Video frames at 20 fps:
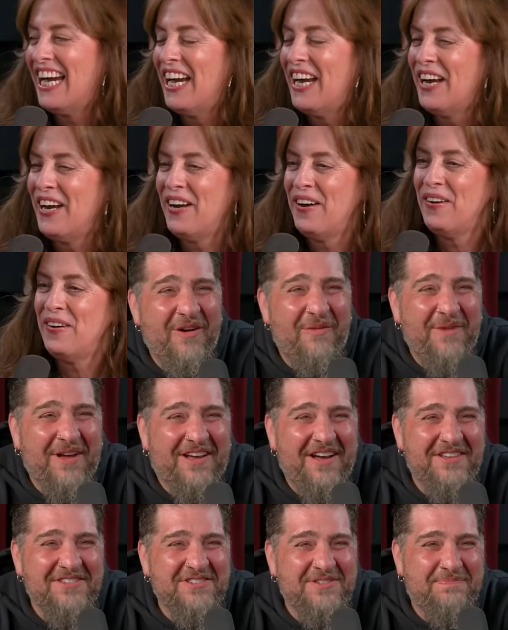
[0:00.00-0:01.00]
yeah, we're going on my
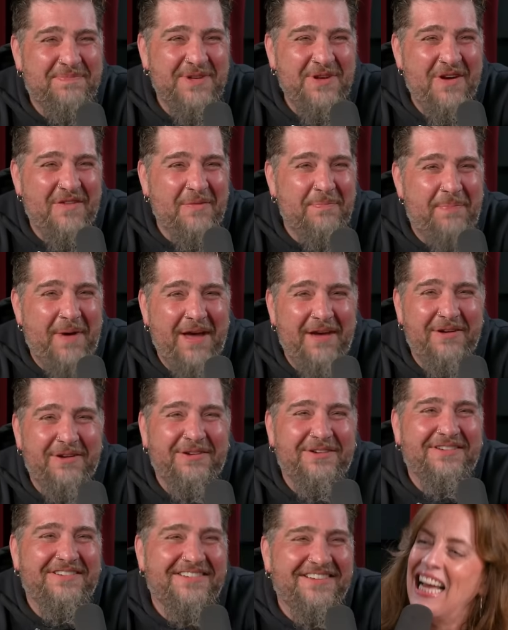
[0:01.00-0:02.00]
cousin's. You have a
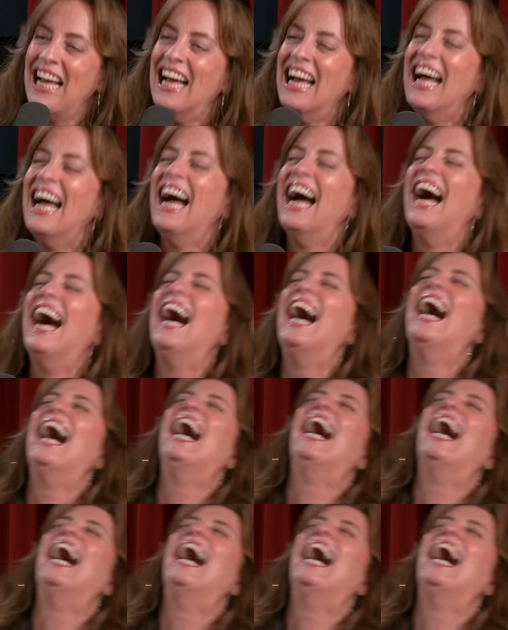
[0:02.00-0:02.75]
boat. I got a boat.